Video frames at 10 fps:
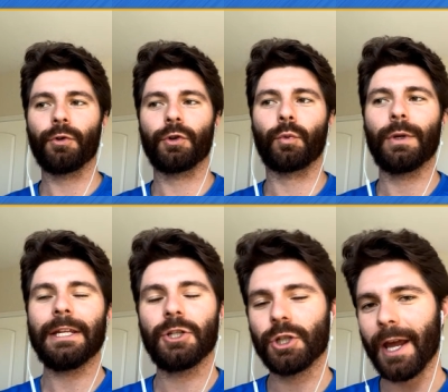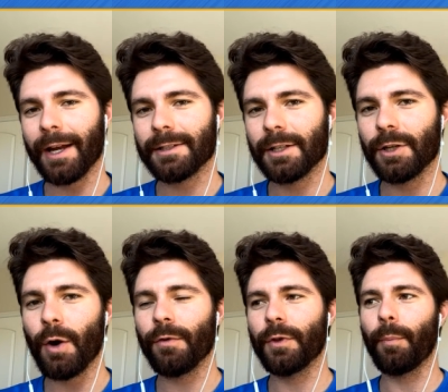the green check to
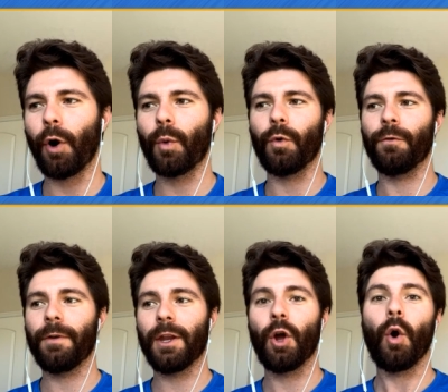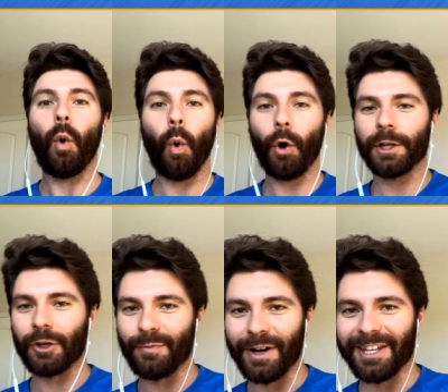know if the part will fit or
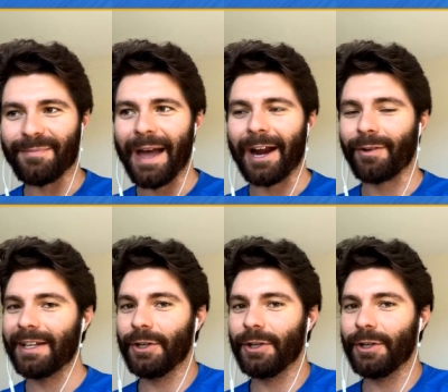your money back, right?